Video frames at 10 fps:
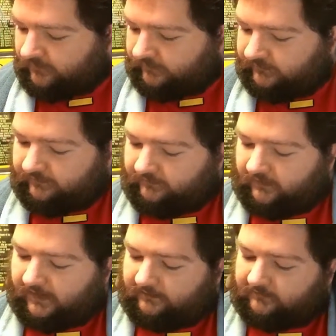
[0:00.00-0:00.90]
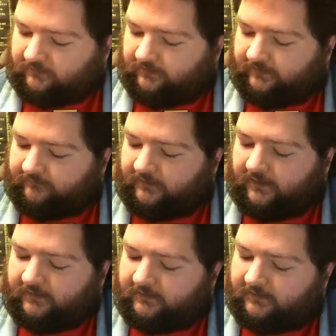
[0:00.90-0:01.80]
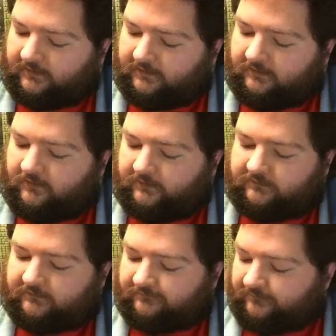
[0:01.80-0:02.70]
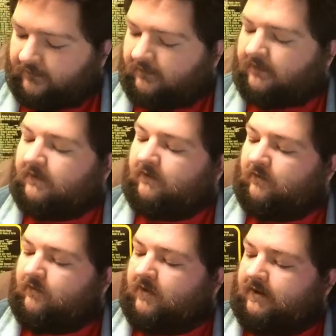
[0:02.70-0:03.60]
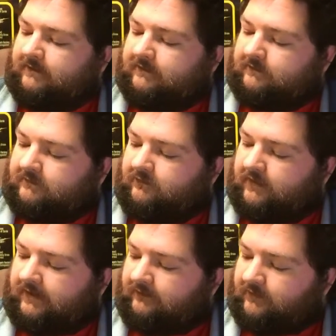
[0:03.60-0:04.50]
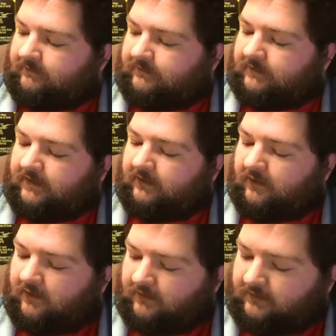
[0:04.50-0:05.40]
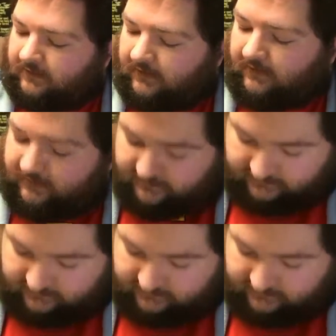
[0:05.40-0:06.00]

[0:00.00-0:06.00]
question 3, how does Superman fly? Question 4, why does green kryptonite hurt Clark?